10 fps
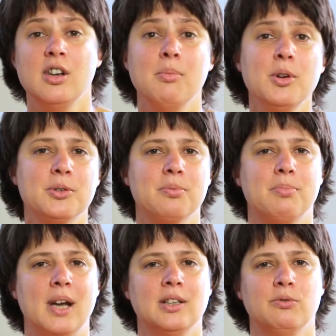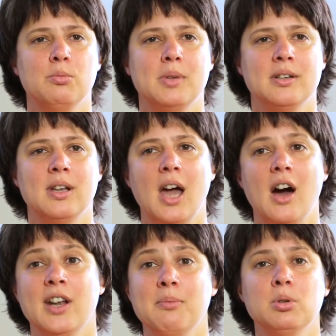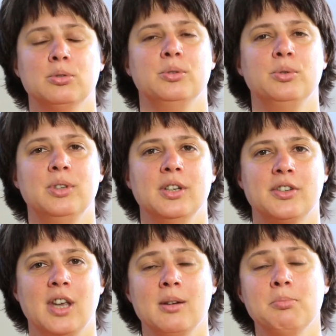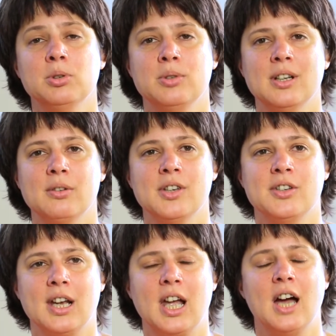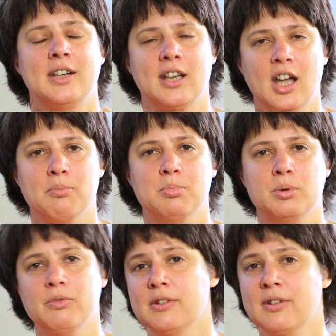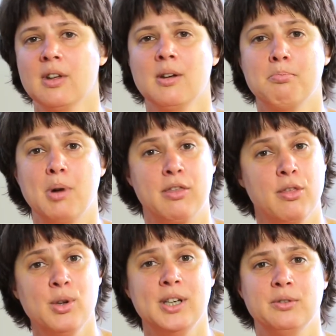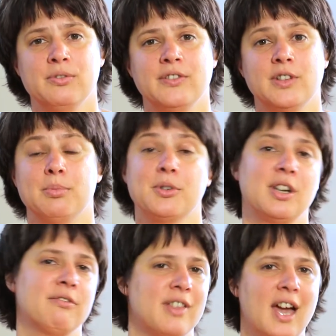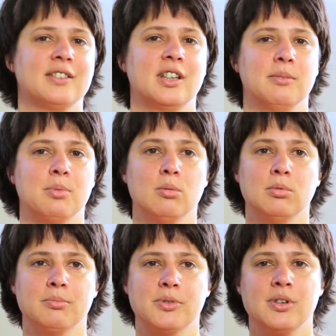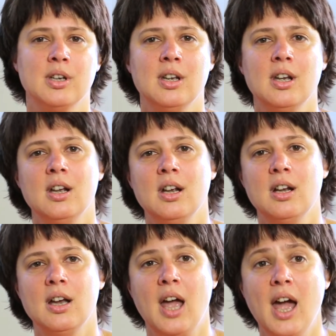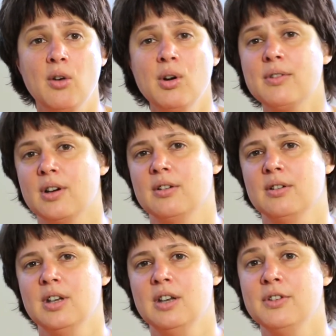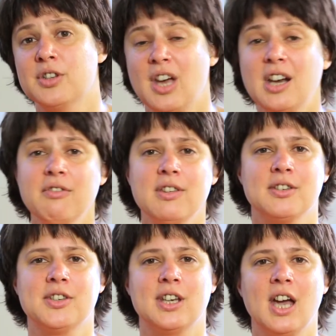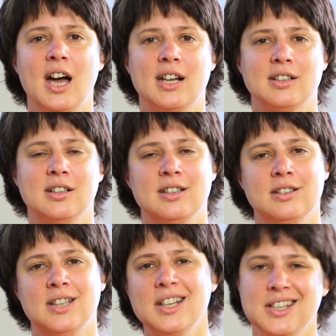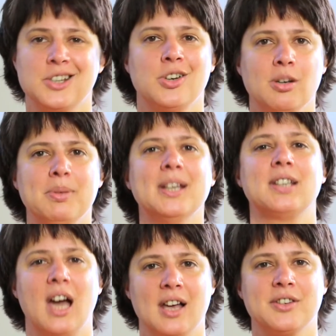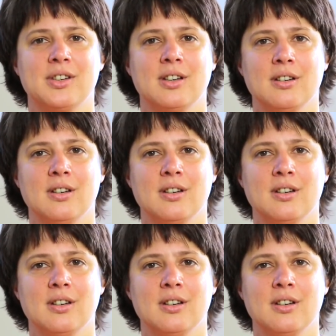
Now, most pregnant women are able to do this. They're able to increase their cardiac output with by thirty to fifty percent without any problems. However, if you're starting with a sick heart, that's actually a big task.